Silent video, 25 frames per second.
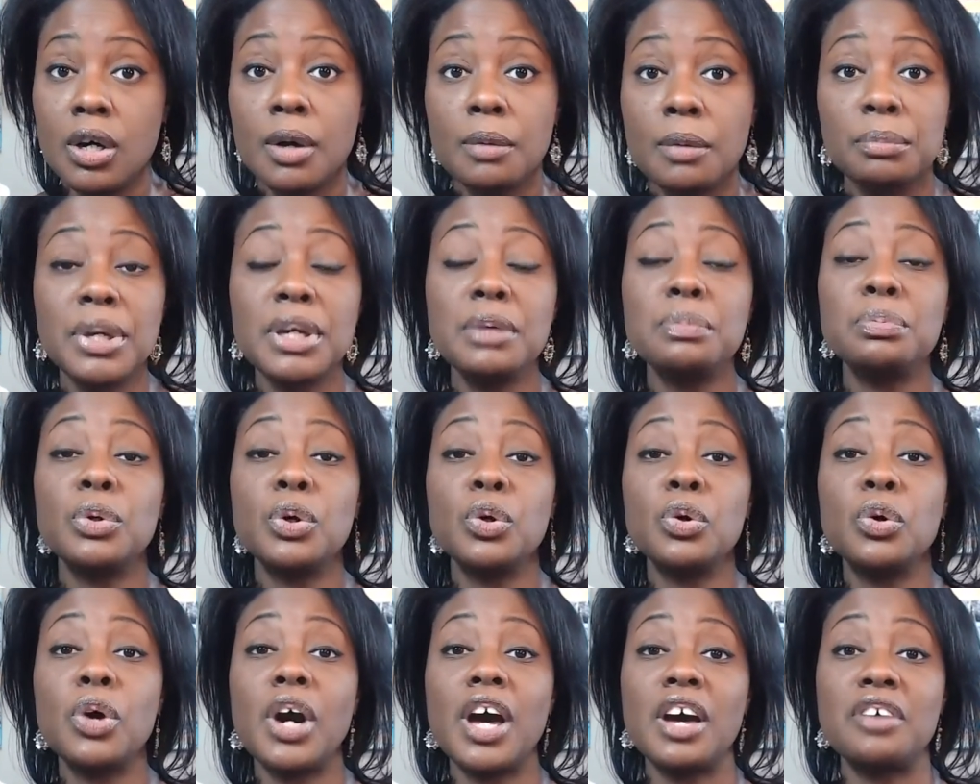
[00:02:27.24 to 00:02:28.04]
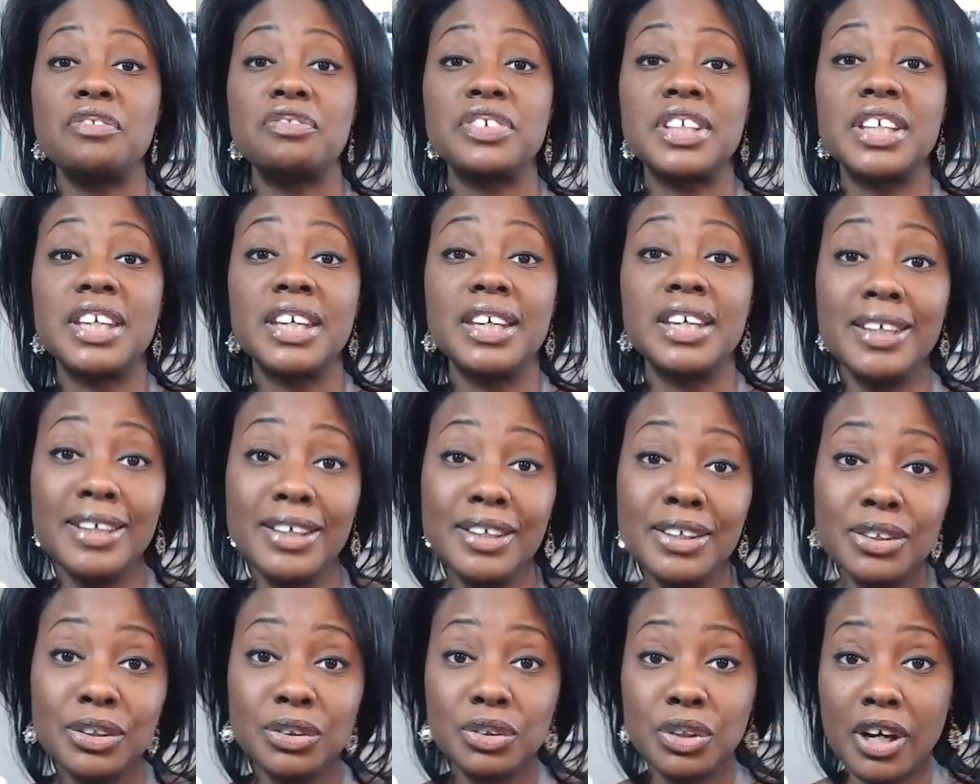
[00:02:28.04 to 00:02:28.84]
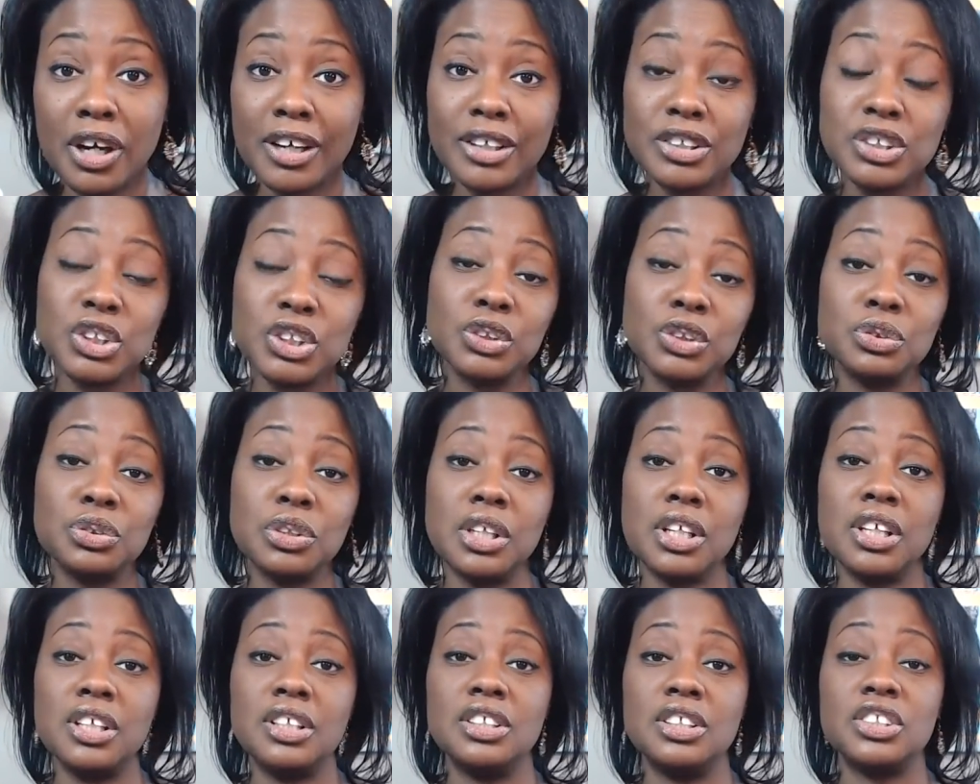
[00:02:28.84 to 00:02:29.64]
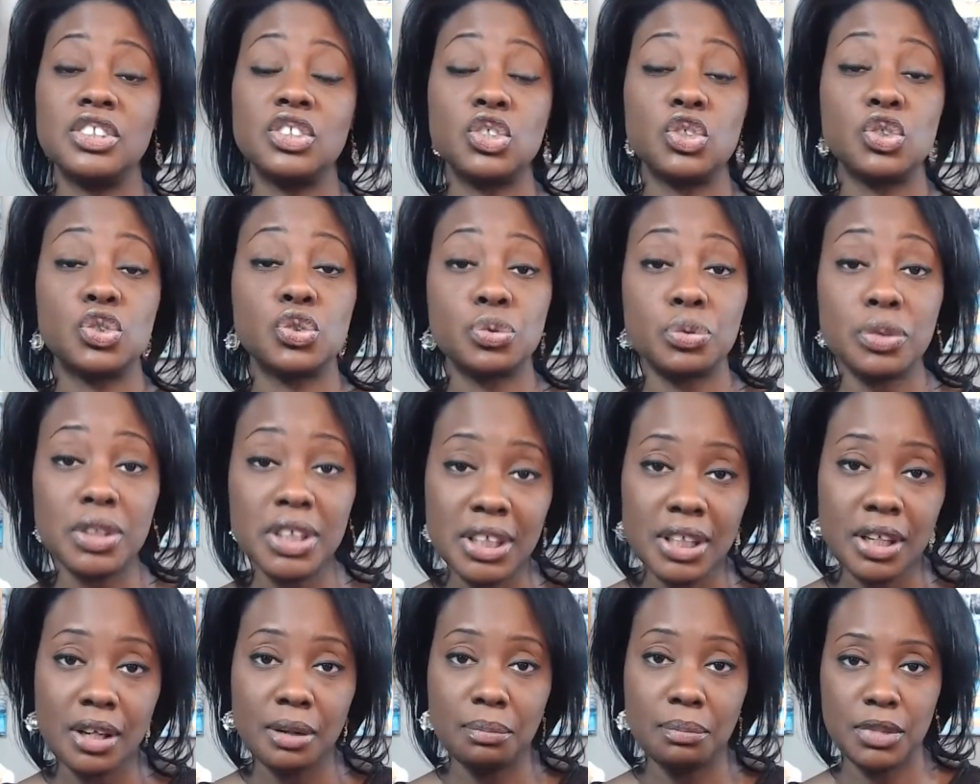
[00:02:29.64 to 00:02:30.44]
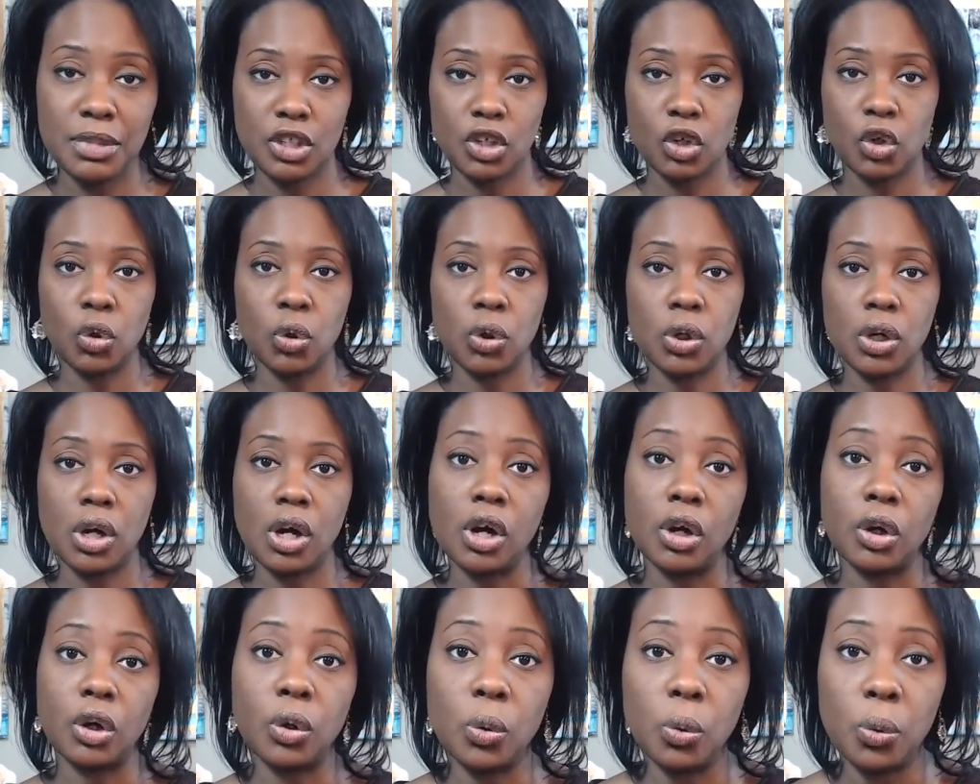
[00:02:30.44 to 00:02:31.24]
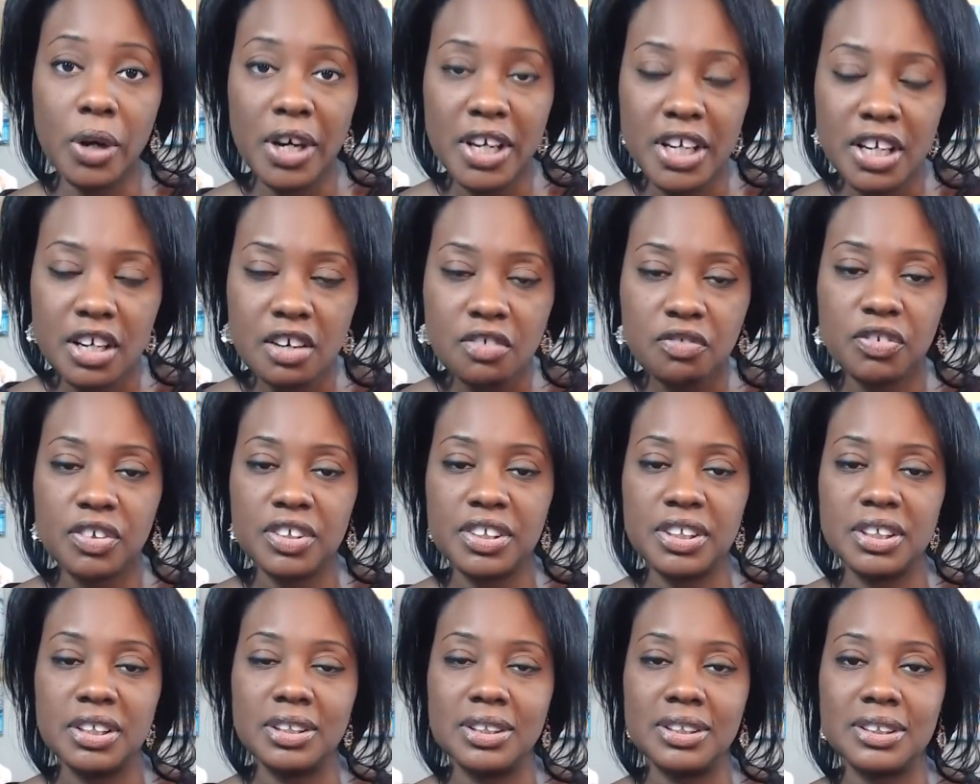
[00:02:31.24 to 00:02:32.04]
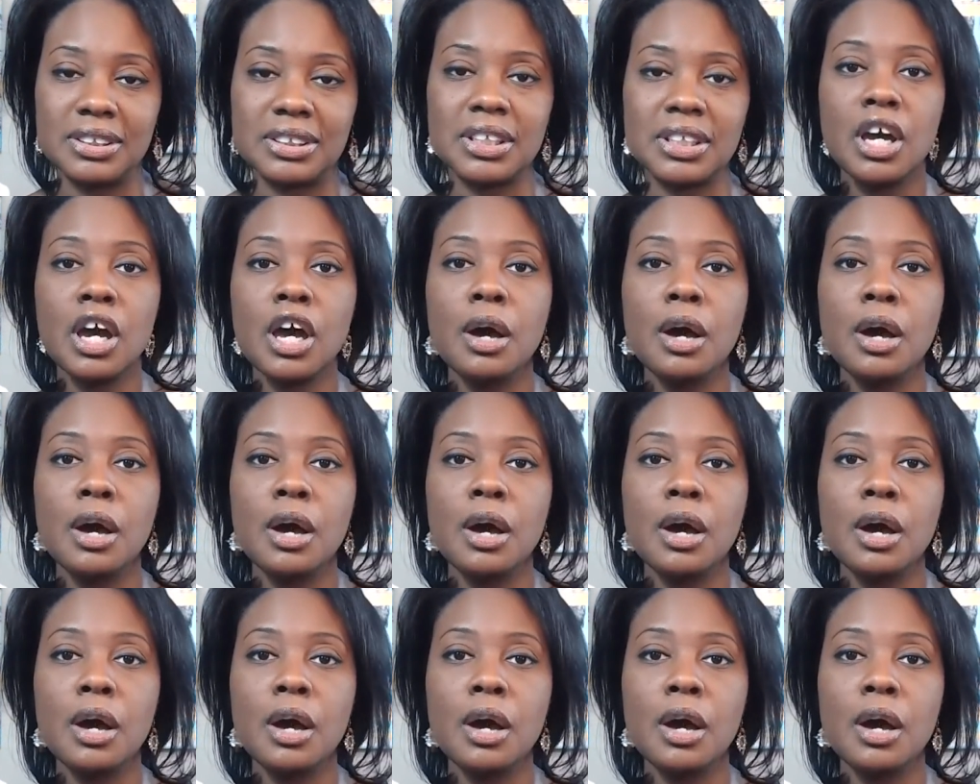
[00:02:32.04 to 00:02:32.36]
People who have killed our children in the street have been acquitted for this.